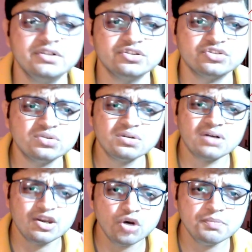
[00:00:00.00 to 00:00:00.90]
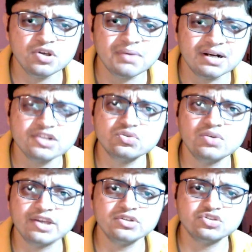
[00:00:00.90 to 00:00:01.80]
So I hope you have understood
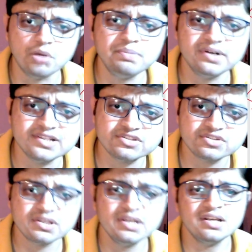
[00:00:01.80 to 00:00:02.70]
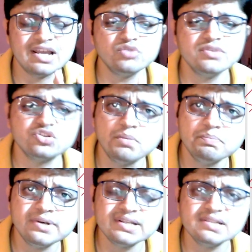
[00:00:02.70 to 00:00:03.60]
language competence. Language
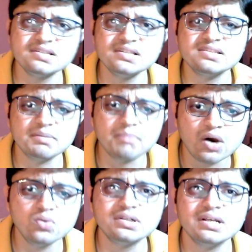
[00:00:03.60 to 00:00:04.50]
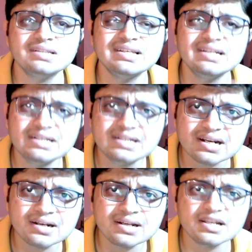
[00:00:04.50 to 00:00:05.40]
competence is about the
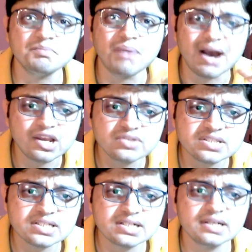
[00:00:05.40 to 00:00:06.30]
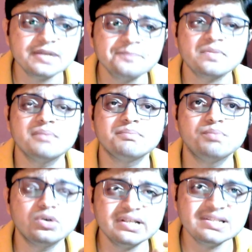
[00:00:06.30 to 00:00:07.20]
internal biological
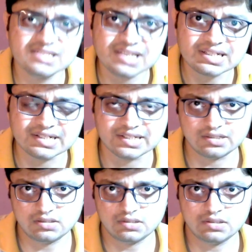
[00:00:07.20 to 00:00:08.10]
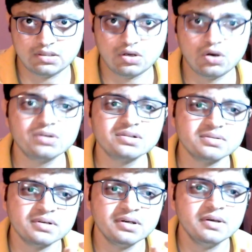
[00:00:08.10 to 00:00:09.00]
potentiality or
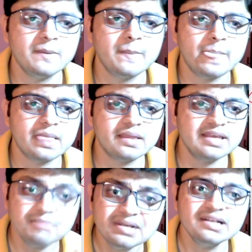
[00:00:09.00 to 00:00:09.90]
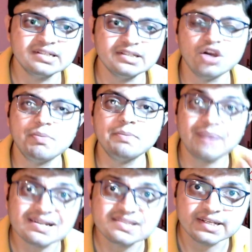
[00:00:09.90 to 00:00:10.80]
ability of a
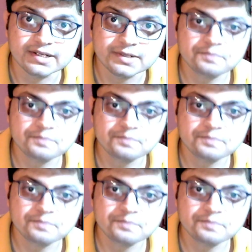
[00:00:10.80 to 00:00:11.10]
person